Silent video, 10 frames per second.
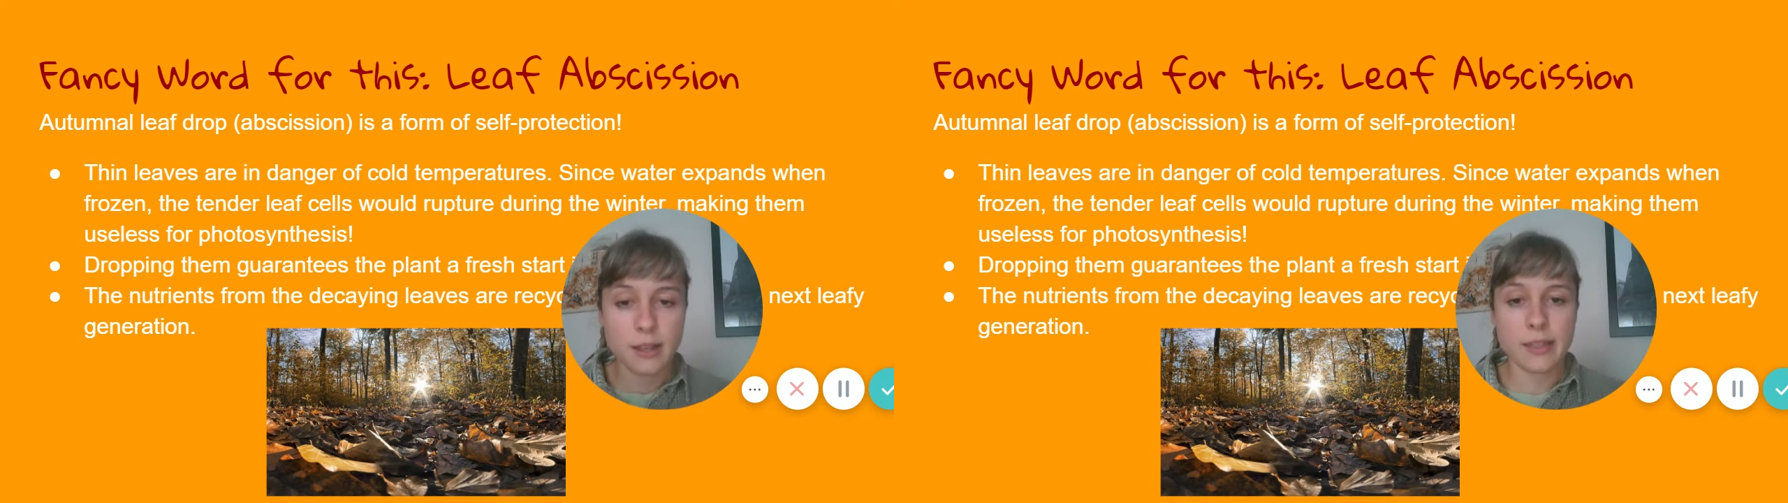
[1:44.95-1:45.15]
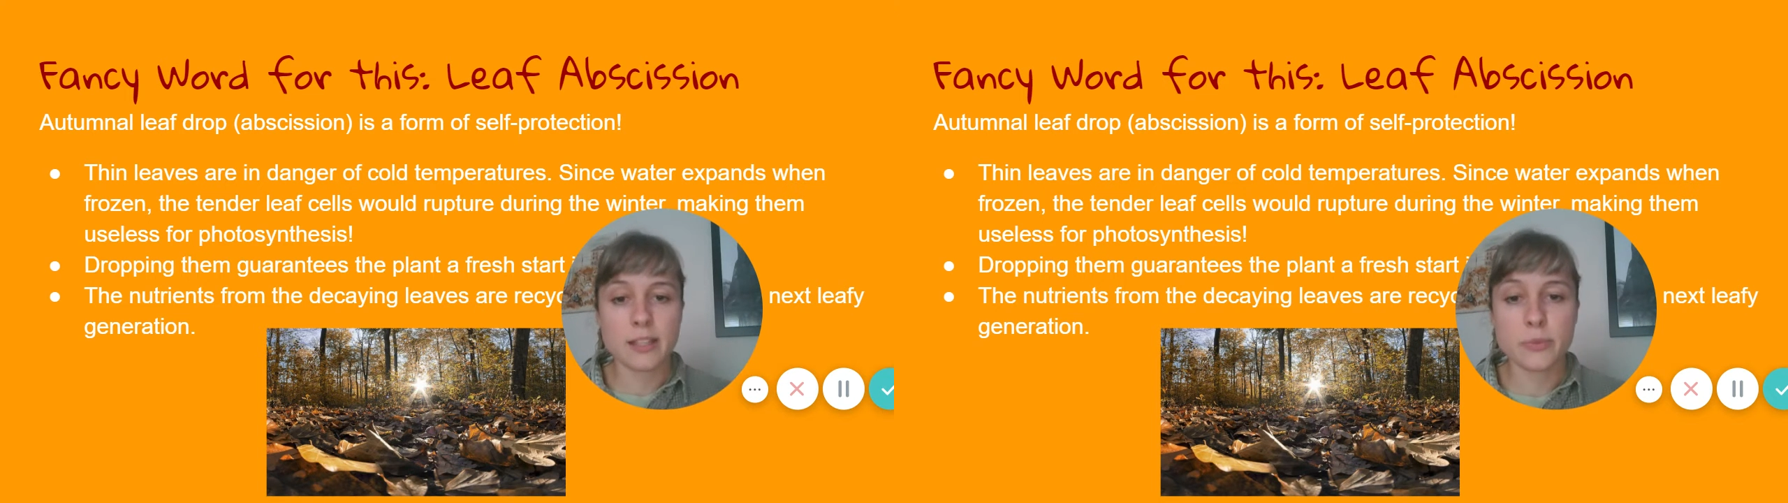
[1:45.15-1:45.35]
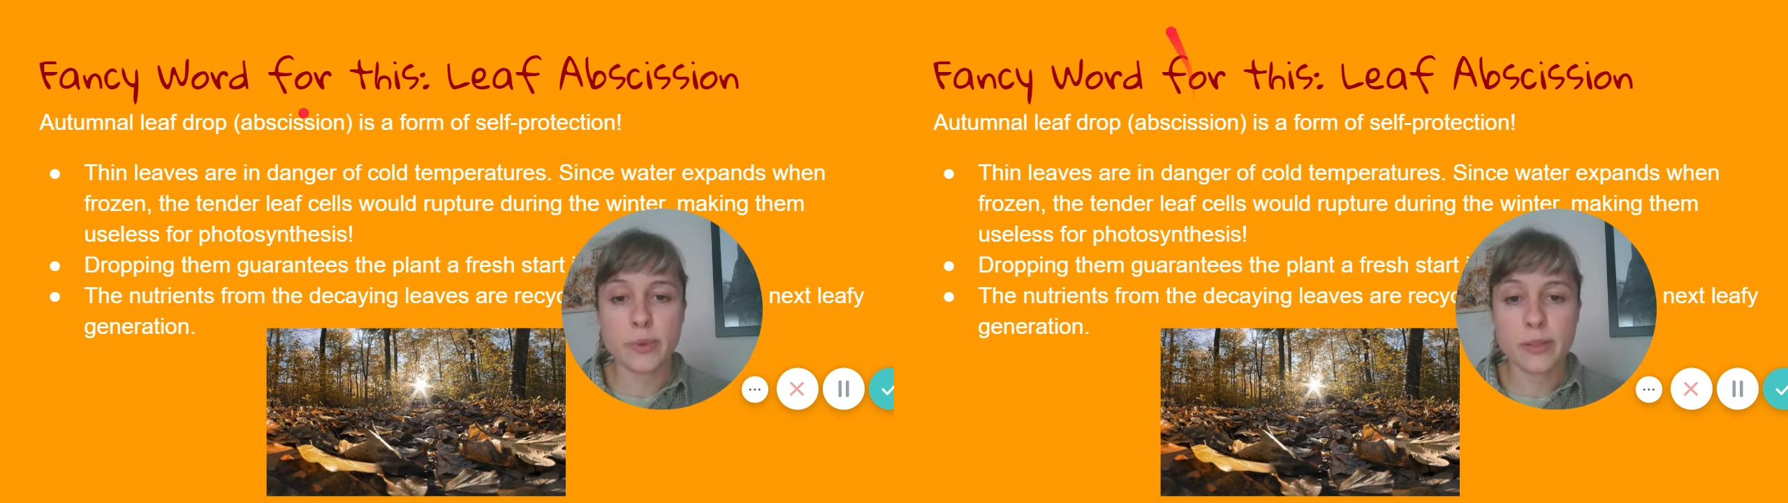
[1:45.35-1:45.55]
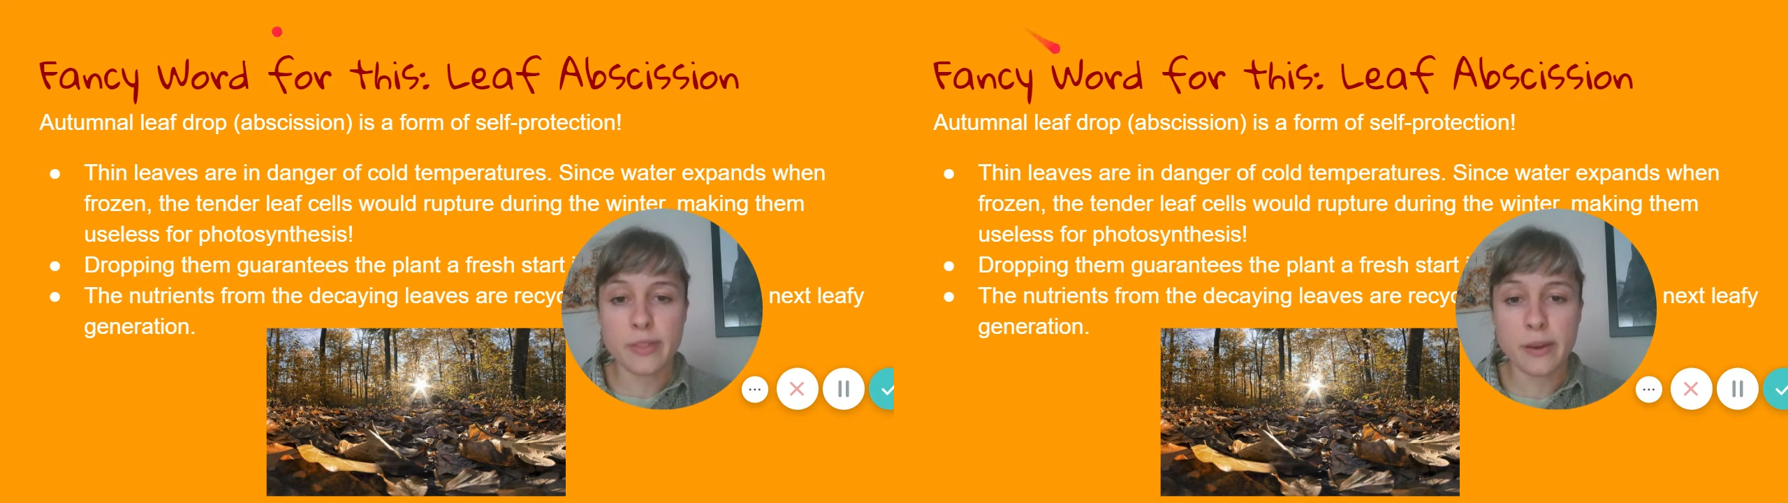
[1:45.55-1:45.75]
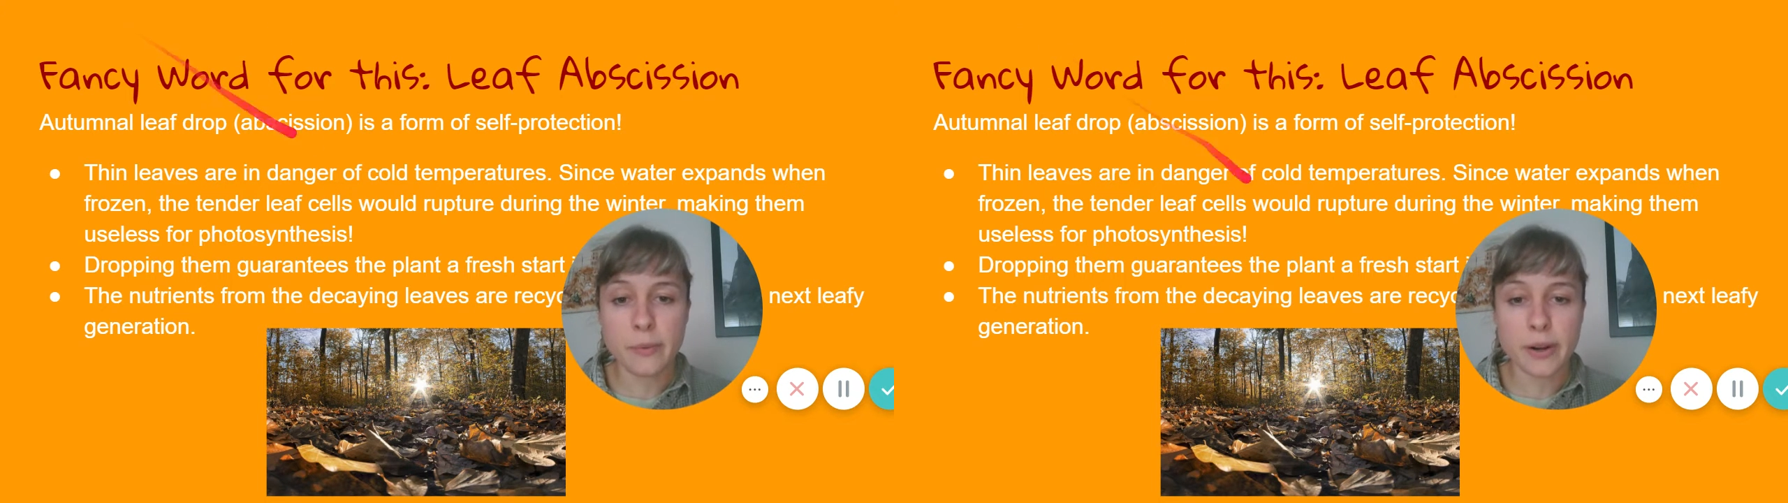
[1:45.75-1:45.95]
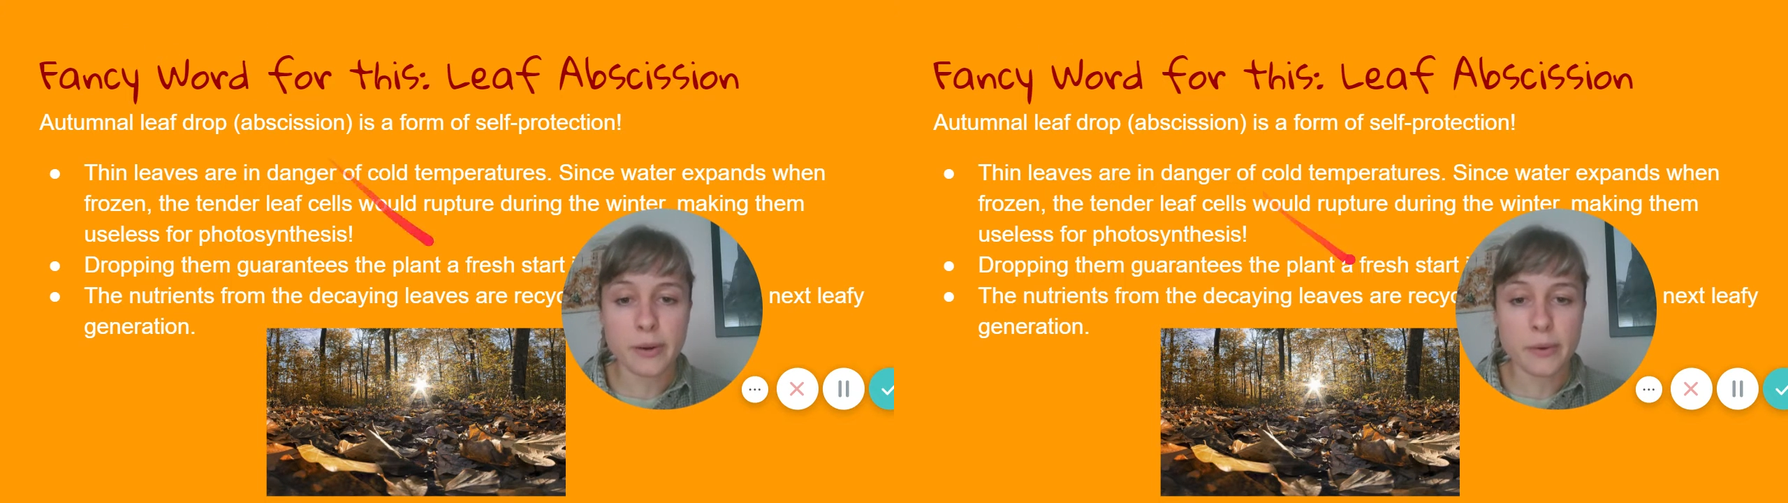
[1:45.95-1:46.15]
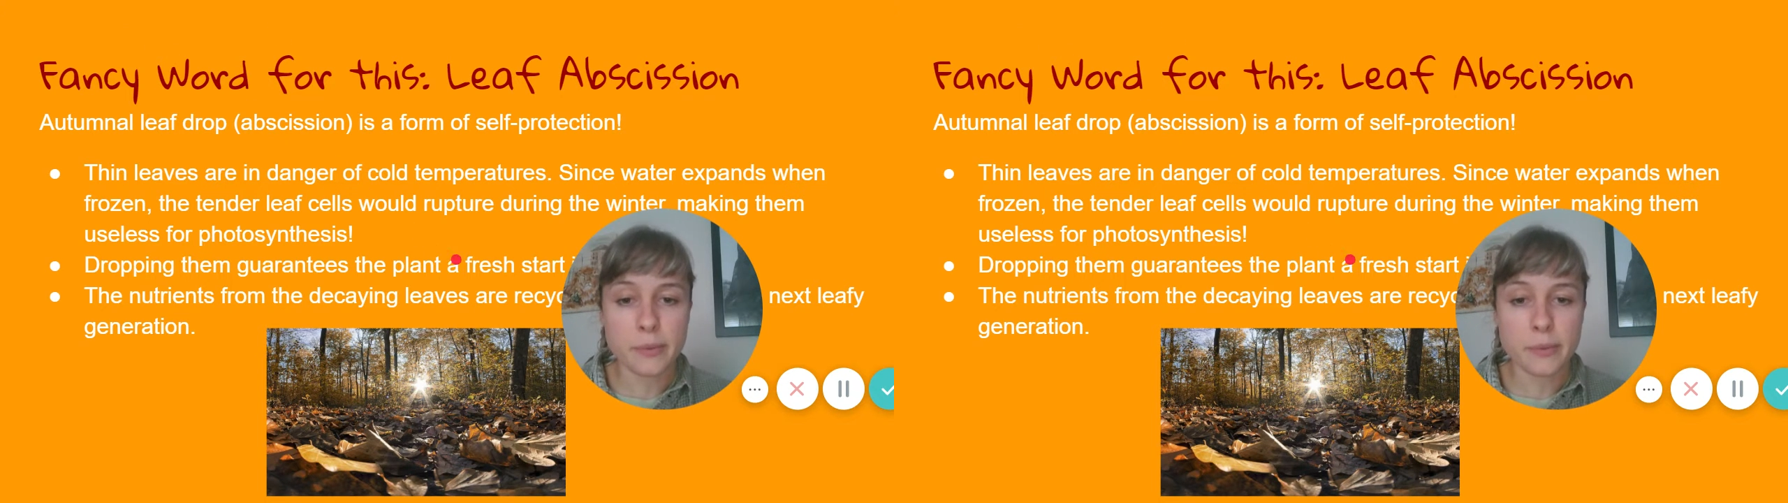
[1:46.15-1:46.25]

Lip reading: That's what that word